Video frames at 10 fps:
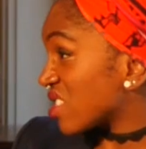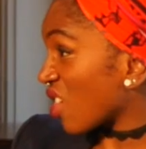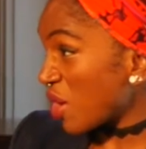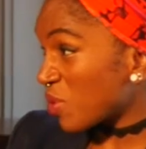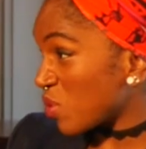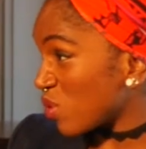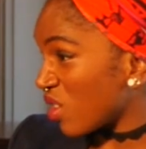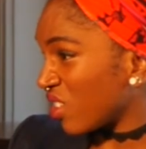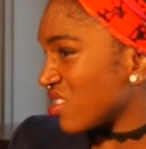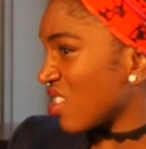a Skype call,
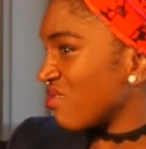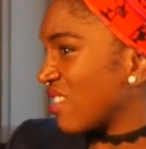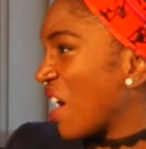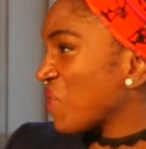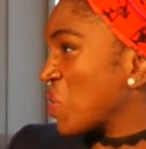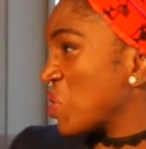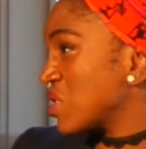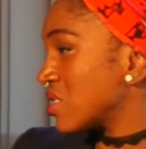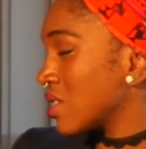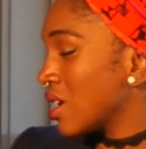and I was like, yeah, of
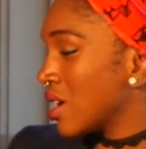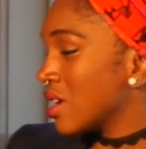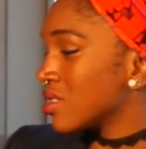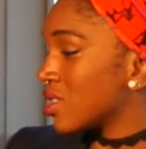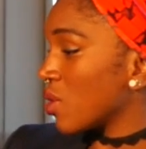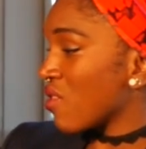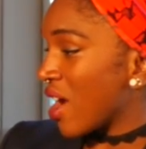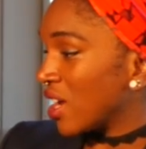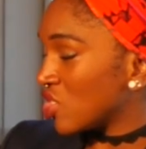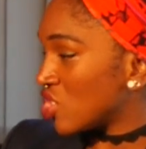course. So we
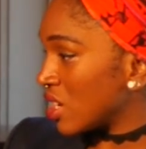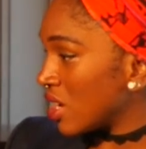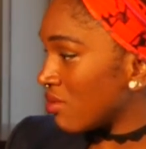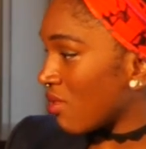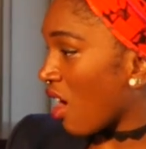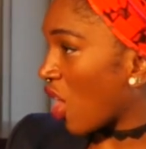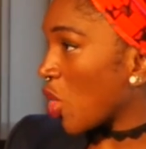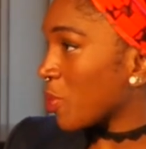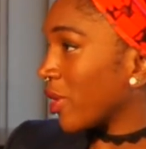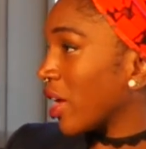arranged it. I got
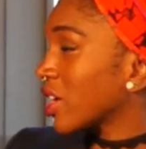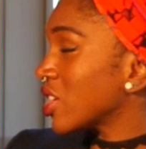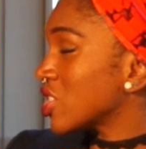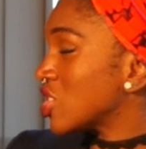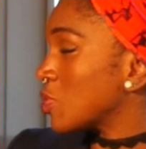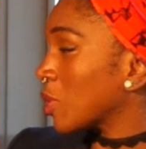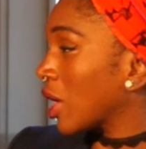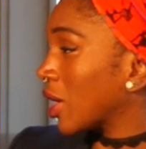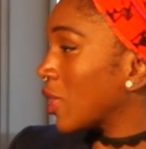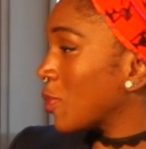up like at stupid
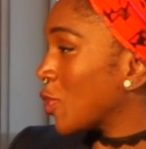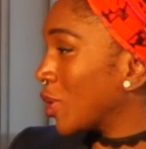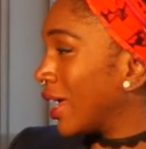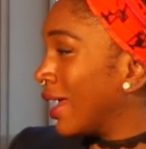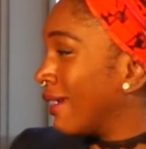o'clock in the morning.